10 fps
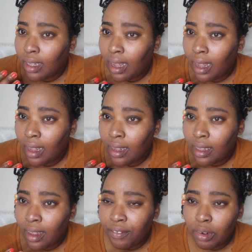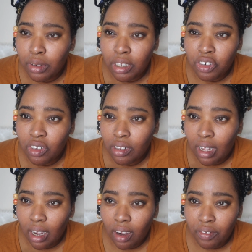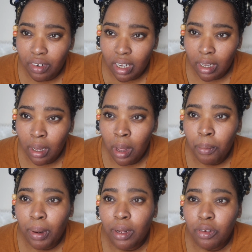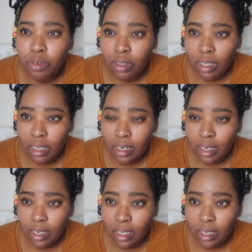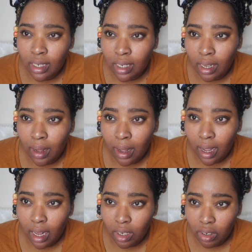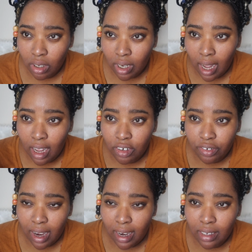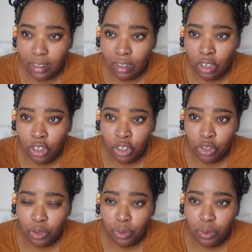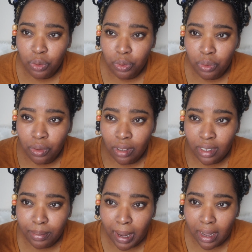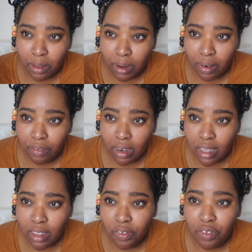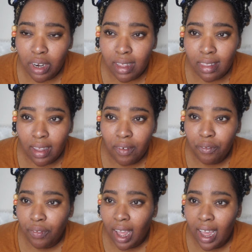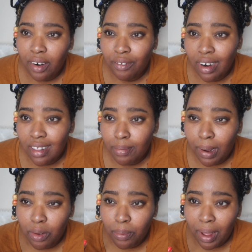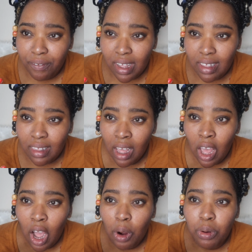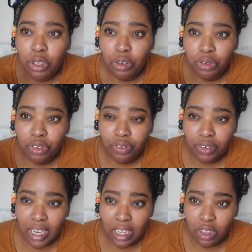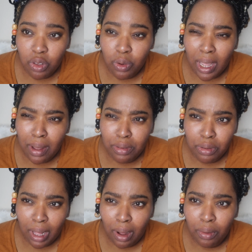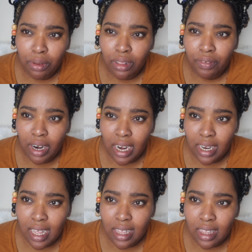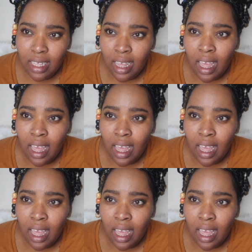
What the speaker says: that your foundation is not covering by using the color contrast to the spot you're covering. For instance, if I had a red spot on my face, I would use green to cancel out the redness.